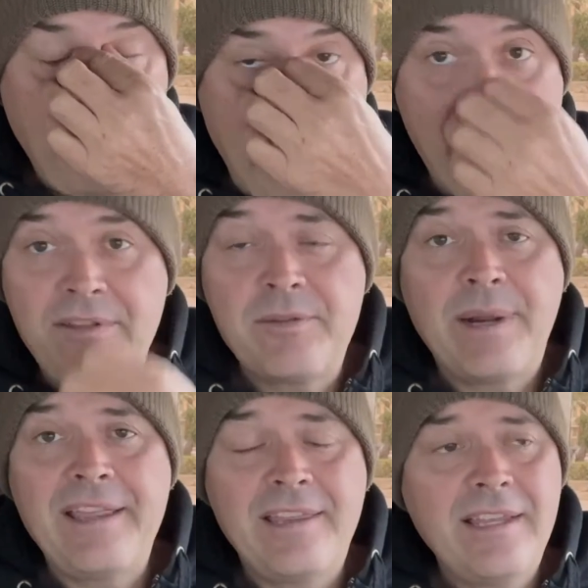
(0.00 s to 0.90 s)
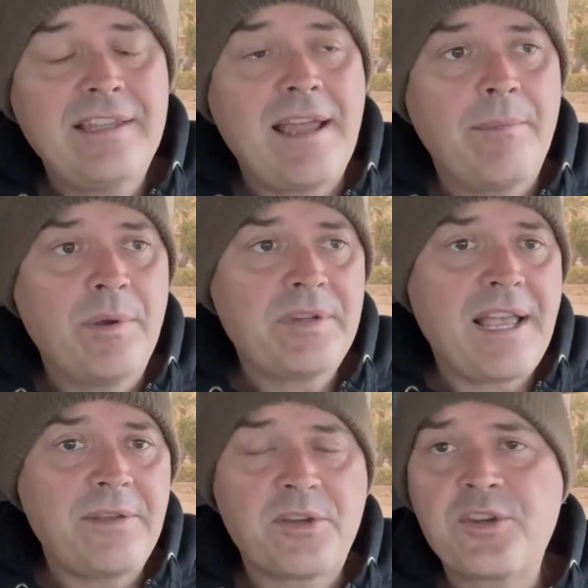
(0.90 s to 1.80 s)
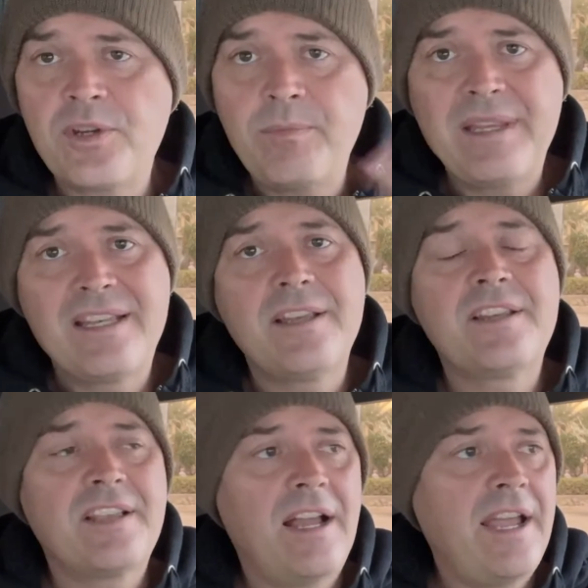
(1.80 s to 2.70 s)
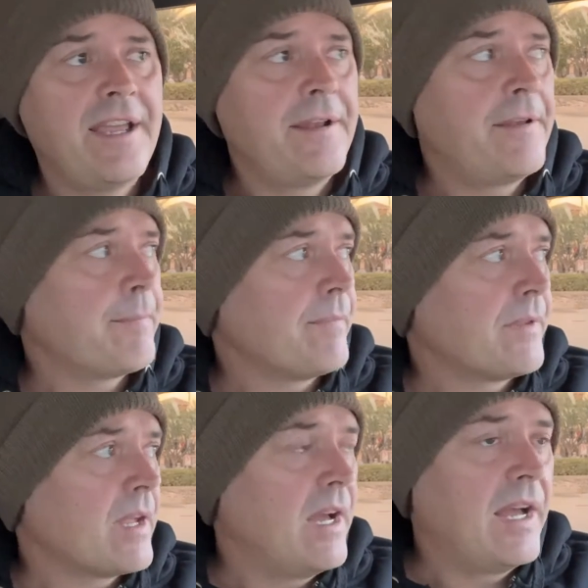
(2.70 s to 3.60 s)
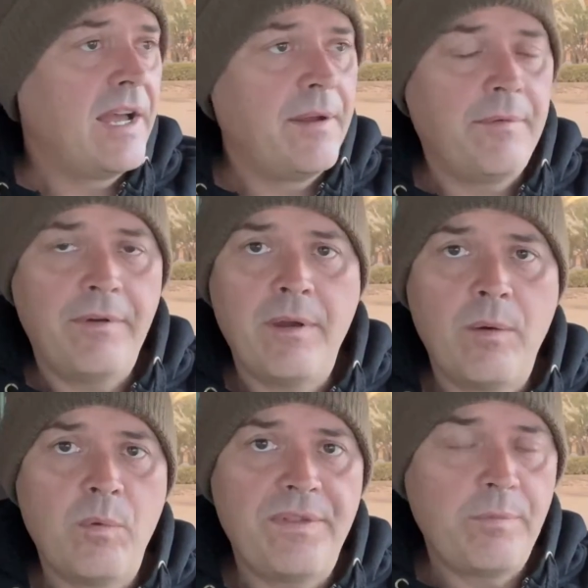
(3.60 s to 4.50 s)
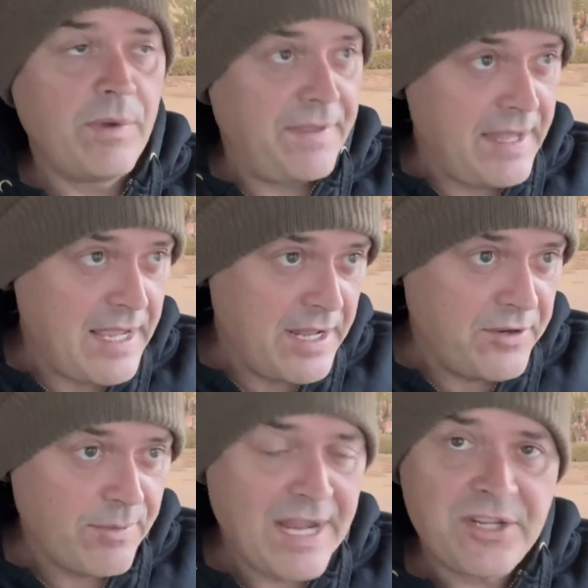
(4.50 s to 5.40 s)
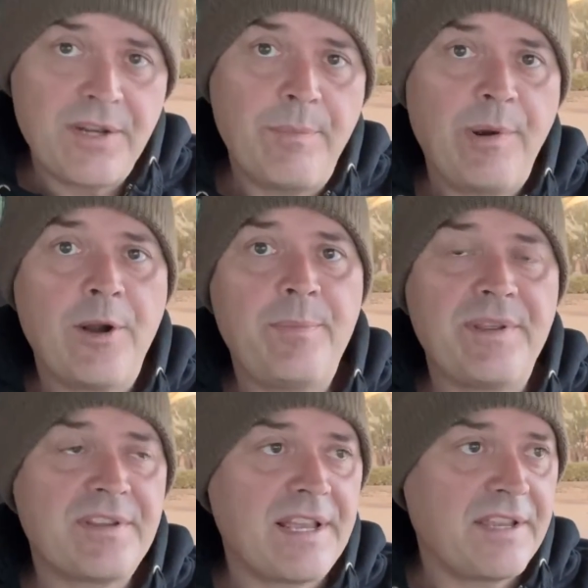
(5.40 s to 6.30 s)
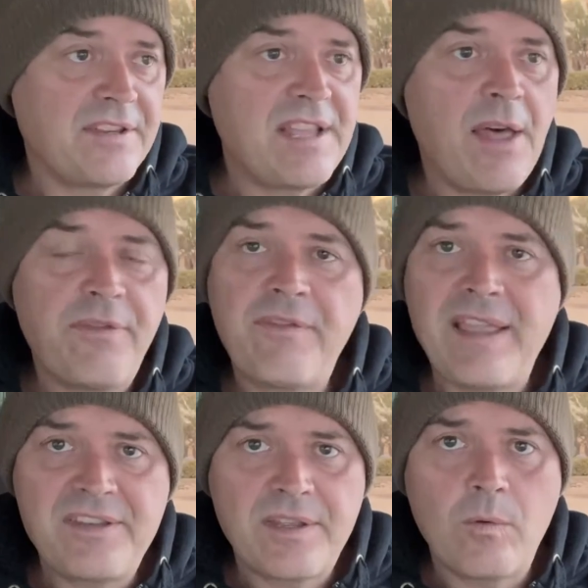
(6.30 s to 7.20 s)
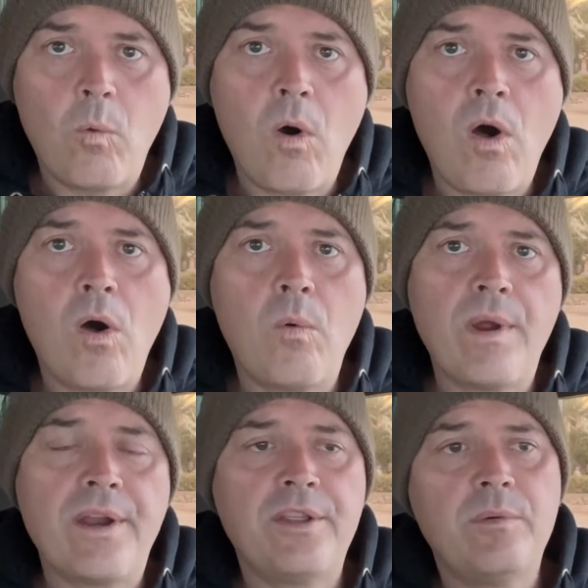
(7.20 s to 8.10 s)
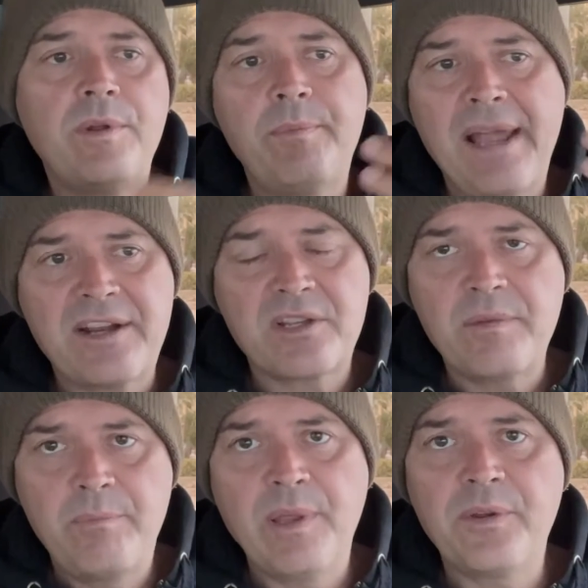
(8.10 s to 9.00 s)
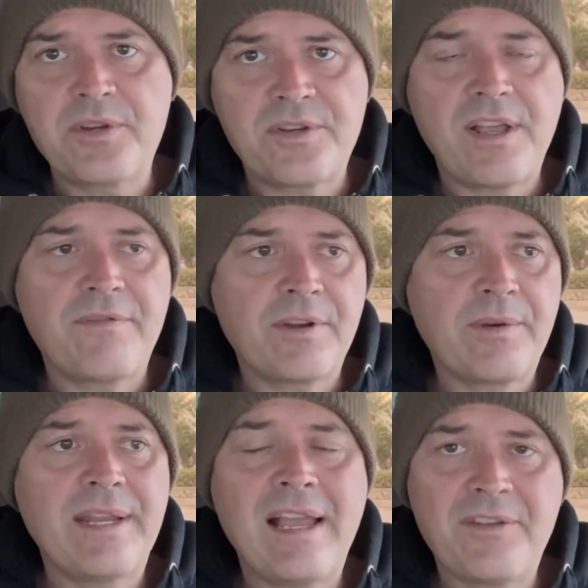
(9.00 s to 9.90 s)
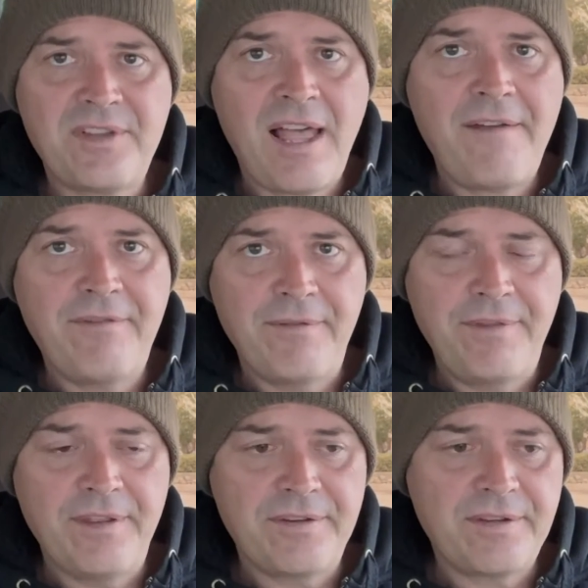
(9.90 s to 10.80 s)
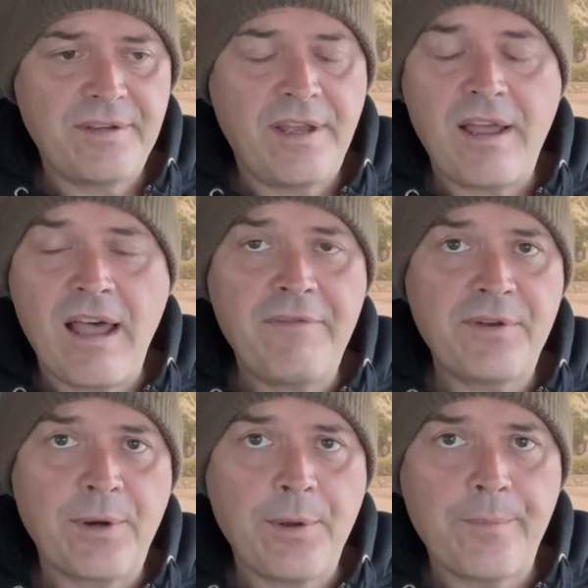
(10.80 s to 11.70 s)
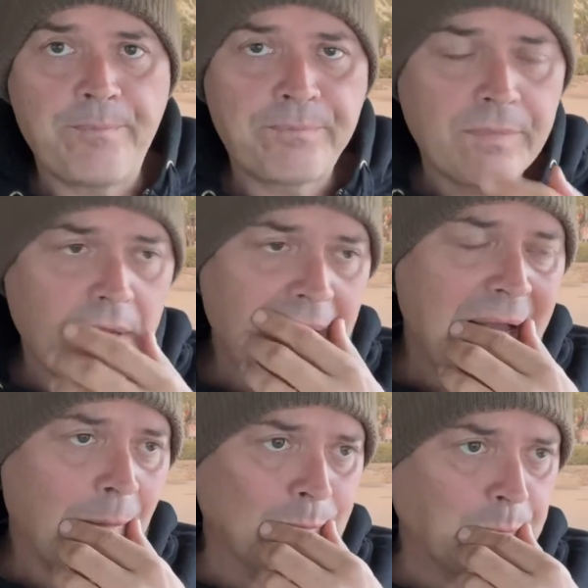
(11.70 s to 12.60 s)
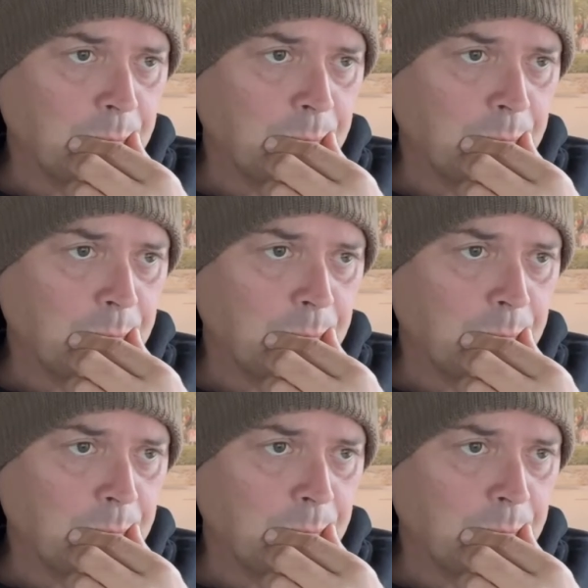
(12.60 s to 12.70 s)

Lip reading: have these, but I think that most houses should be designed with a direction and purpose, like a south-facing wall, where you would actually build yourself a greenhouse off your home. And